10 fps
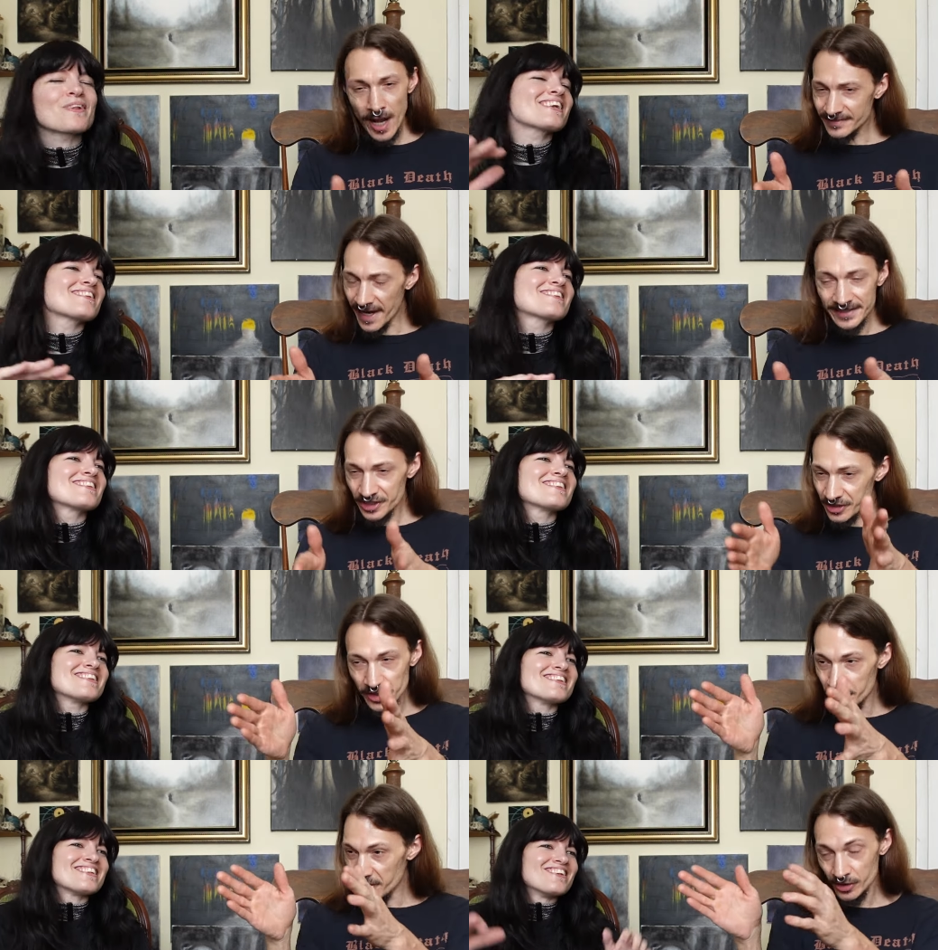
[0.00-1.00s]
Speaker 1: not dancing
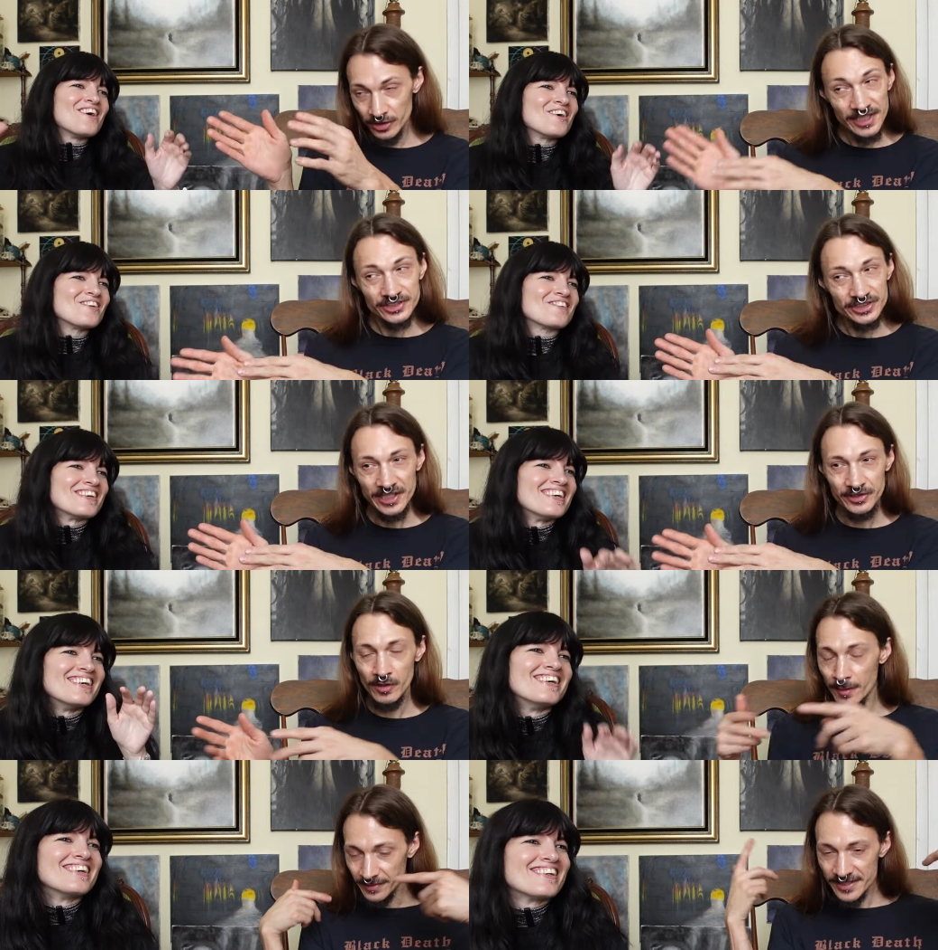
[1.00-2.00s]
to the beat you're no. listening
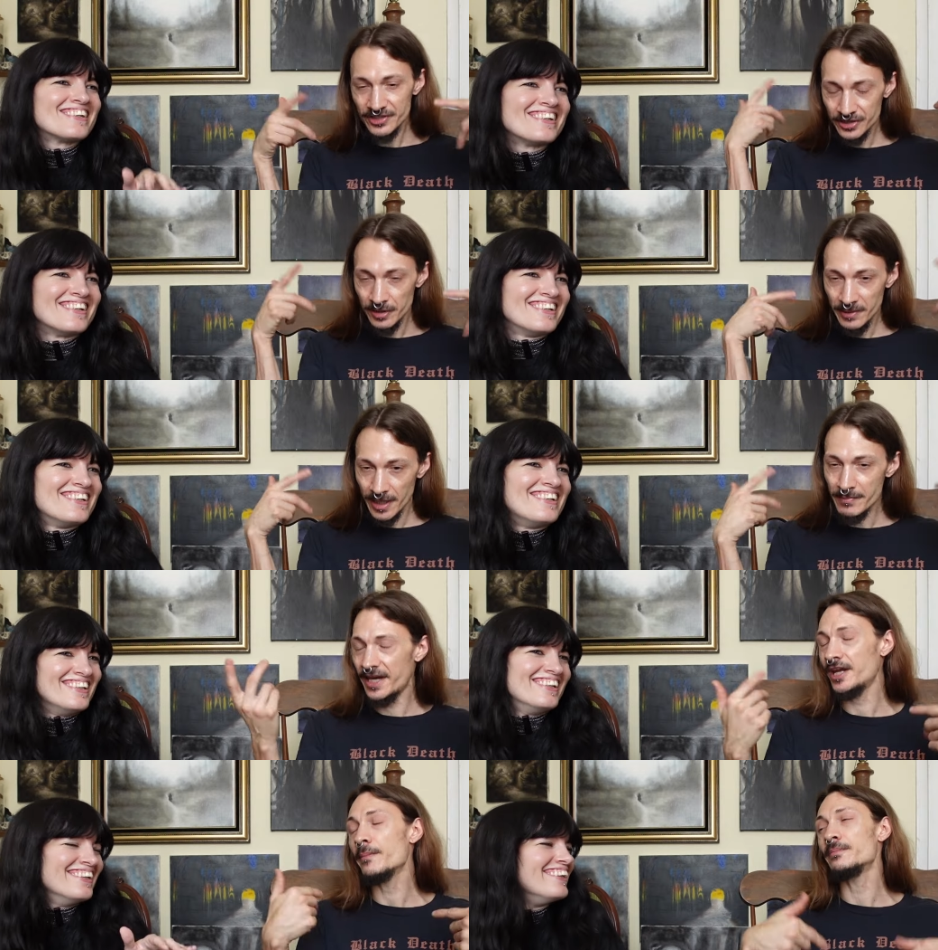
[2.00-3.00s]
to. I'm dancing to the beat I'm
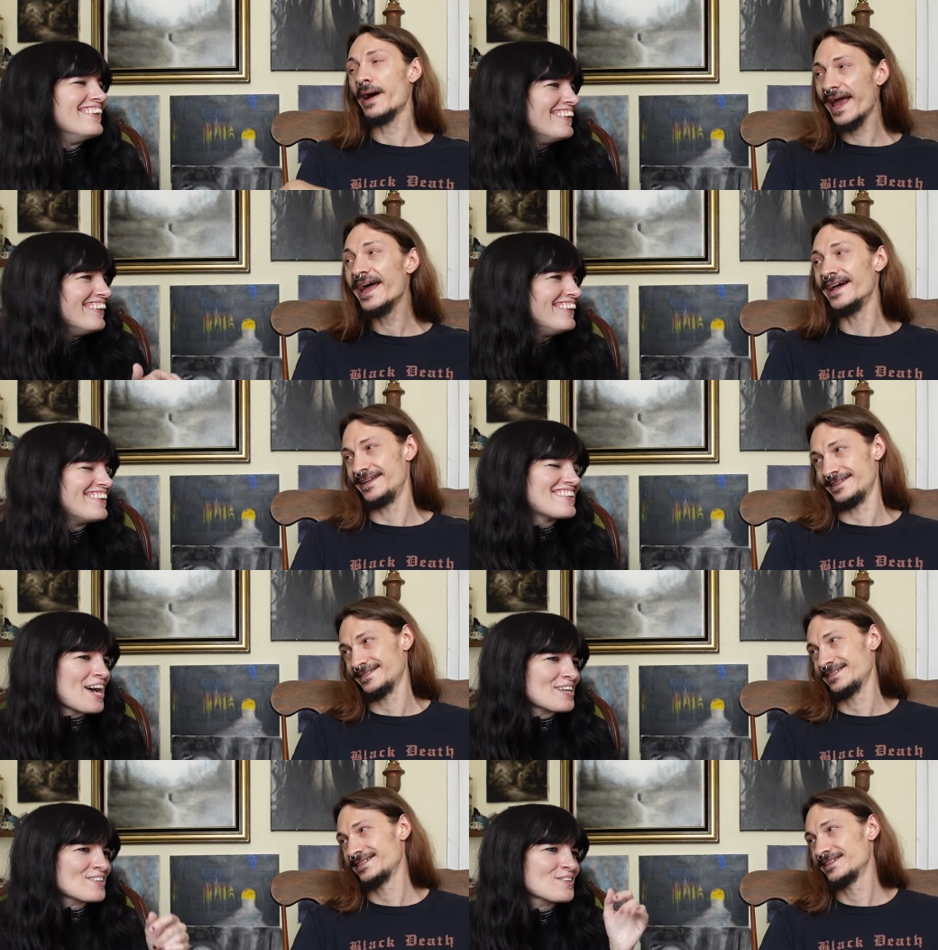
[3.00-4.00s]
making up in my head.
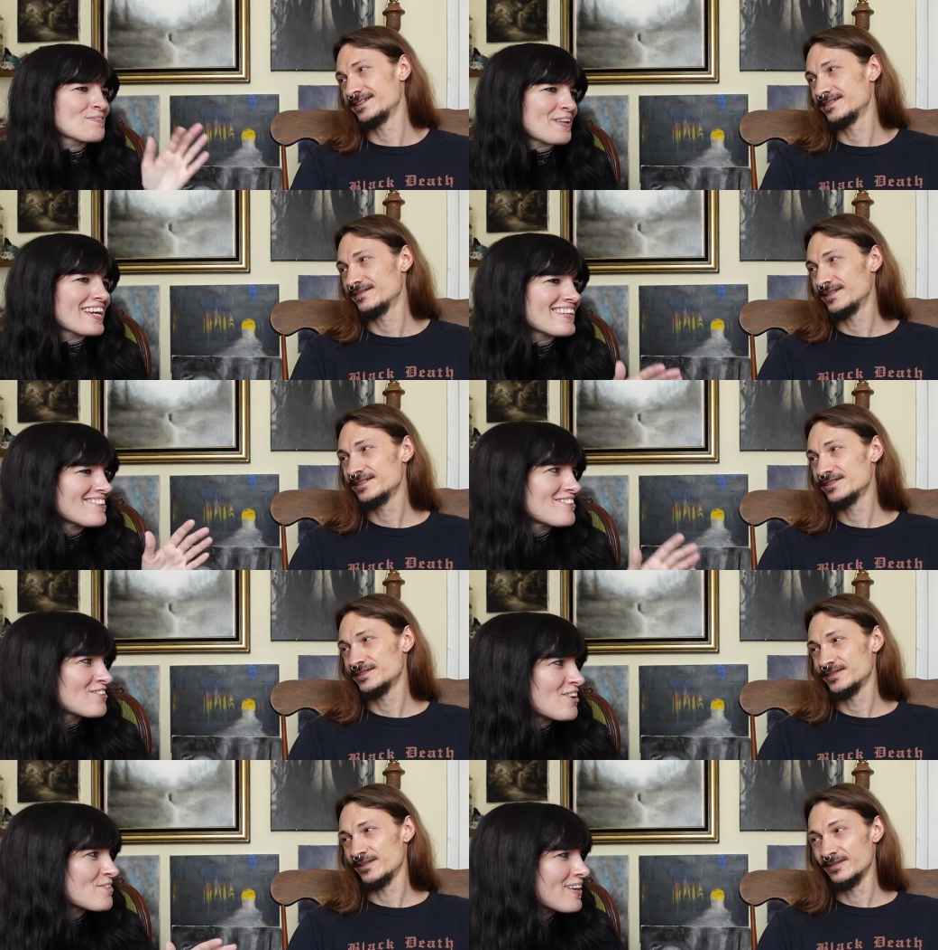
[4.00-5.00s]
Speaker 2: That explains
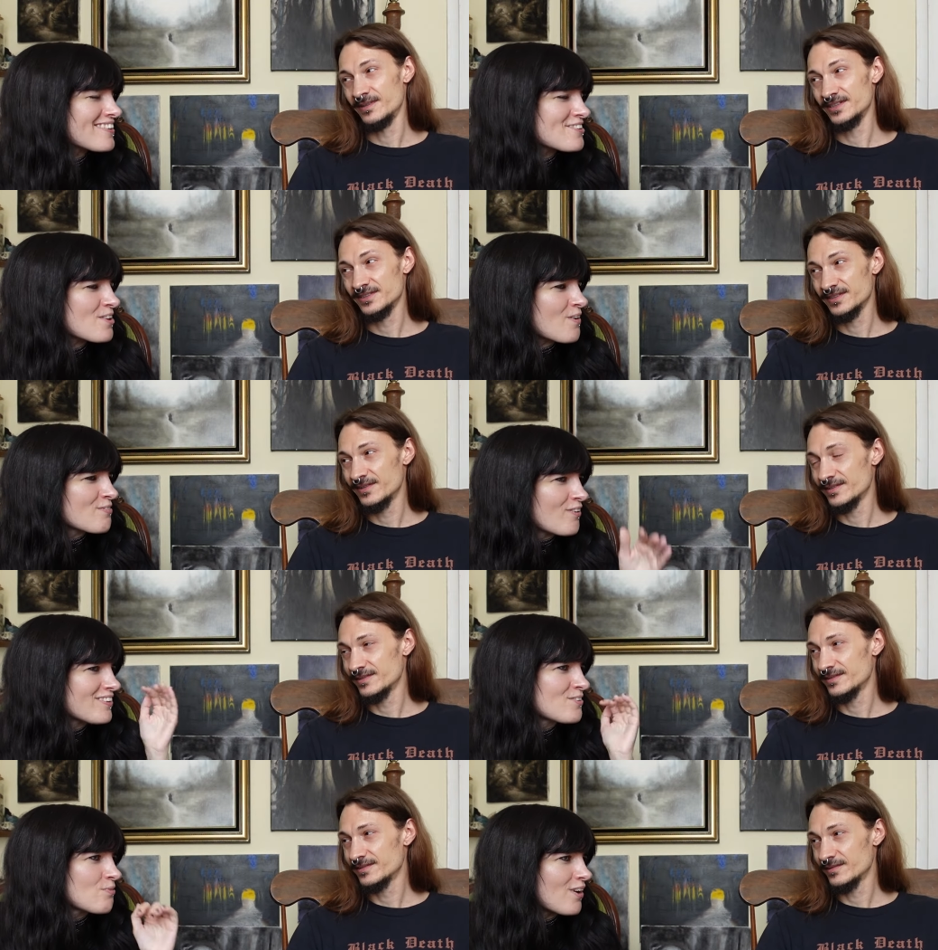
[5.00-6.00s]
so much though. I've
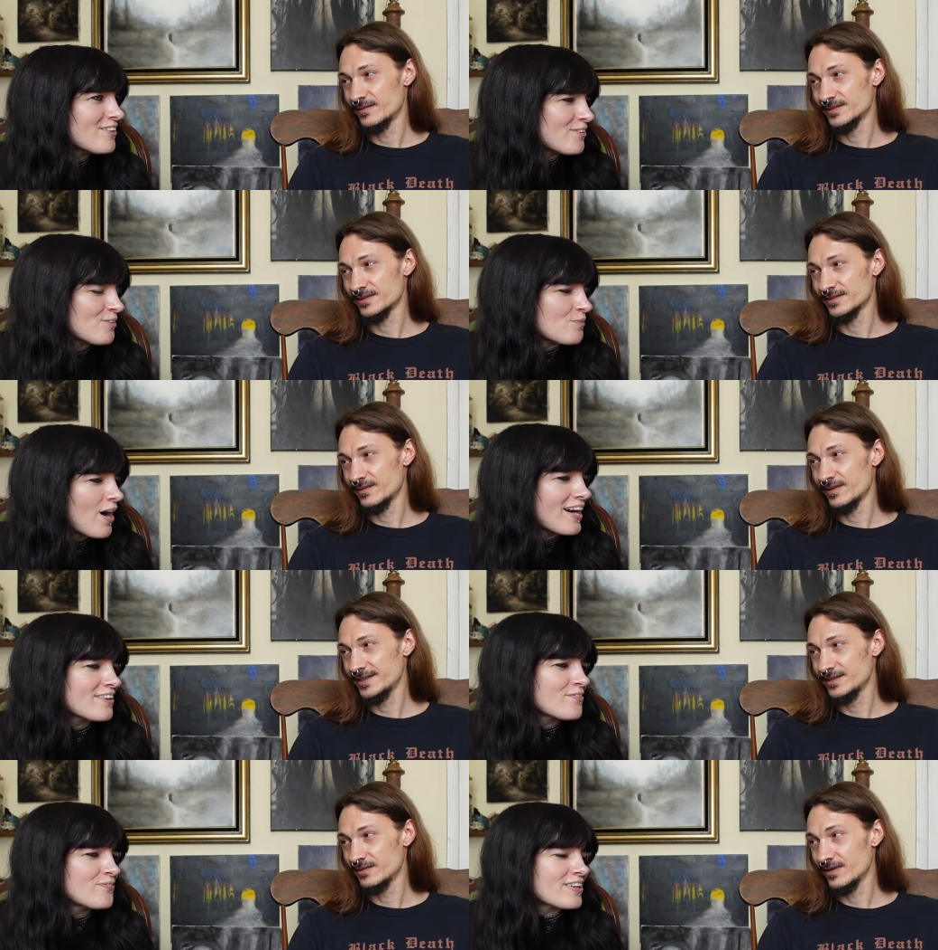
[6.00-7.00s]
always wondered why
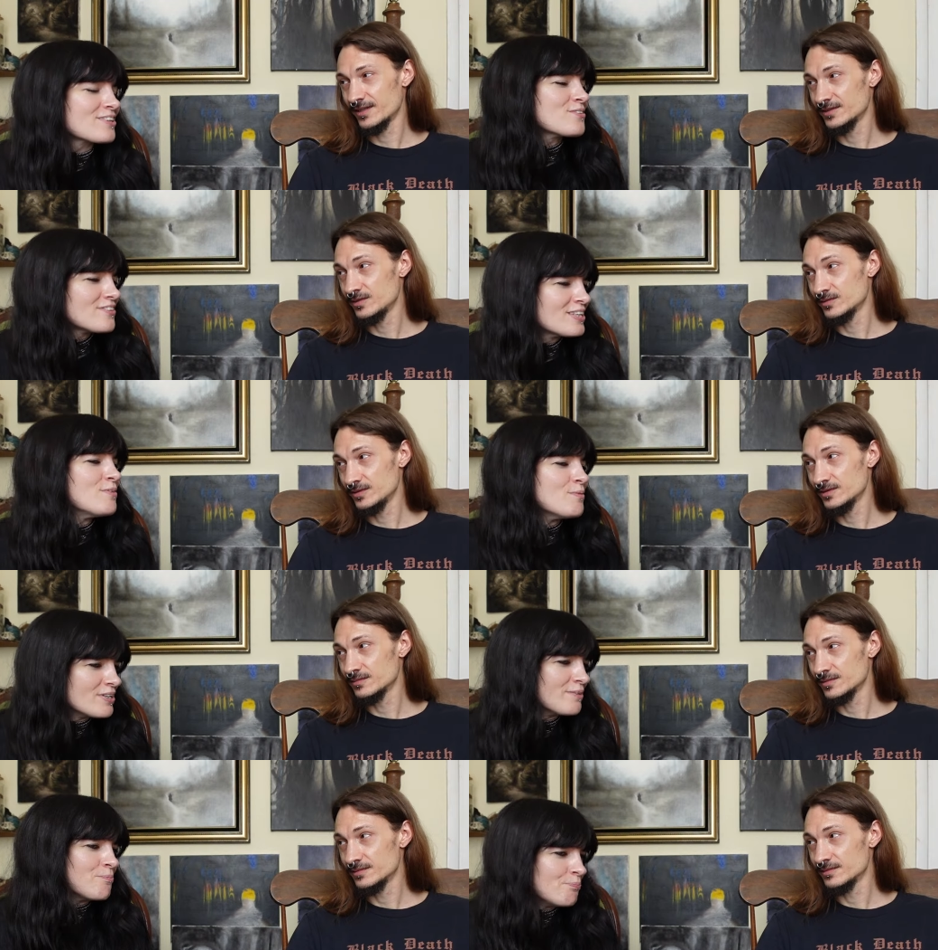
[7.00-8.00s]
the fuck you seem to
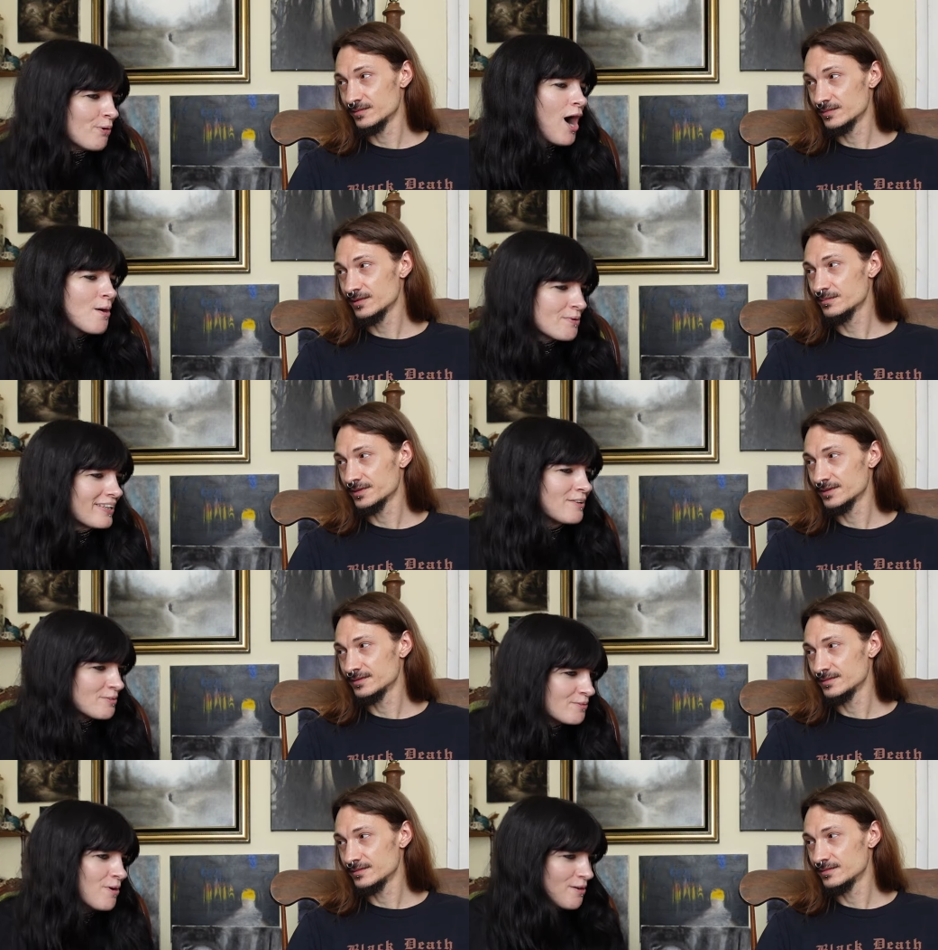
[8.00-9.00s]
be bobbing
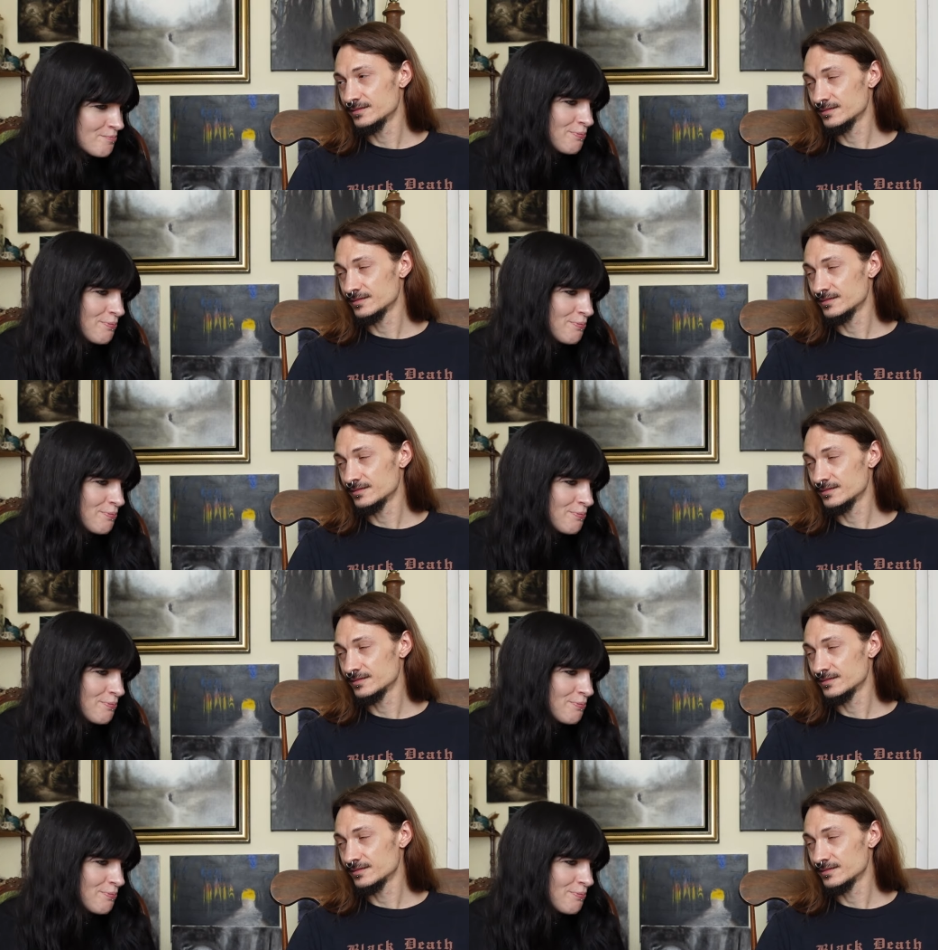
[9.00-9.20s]
and
Speaker 1: uh,